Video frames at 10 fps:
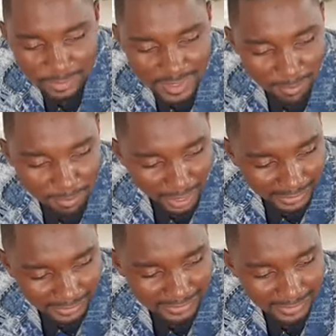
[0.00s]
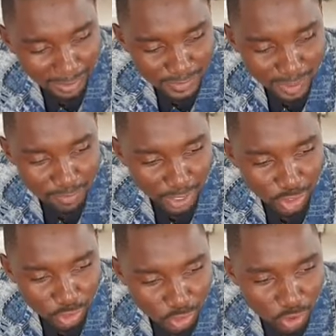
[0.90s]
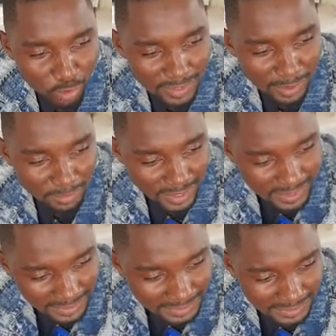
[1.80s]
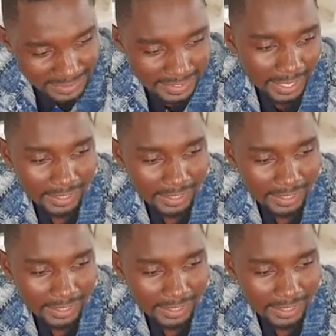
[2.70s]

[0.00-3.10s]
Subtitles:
Zambian, and you know what Zambians eat, sister.